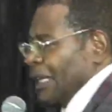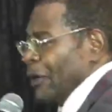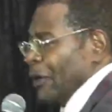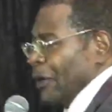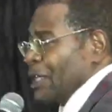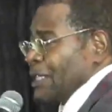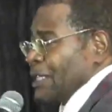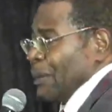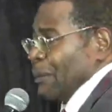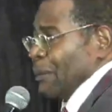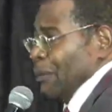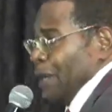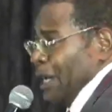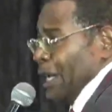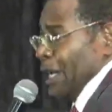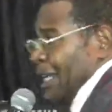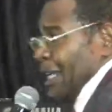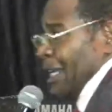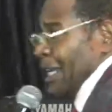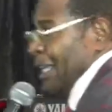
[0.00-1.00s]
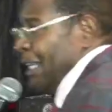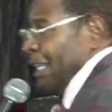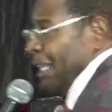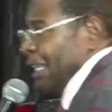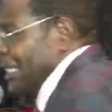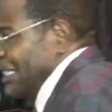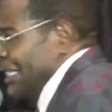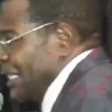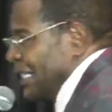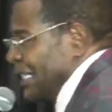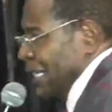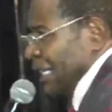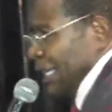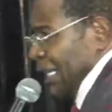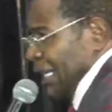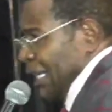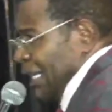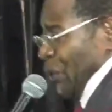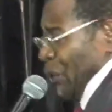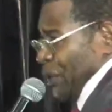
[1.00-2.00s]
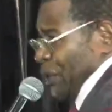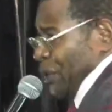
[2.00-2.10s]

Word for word: was a man in whose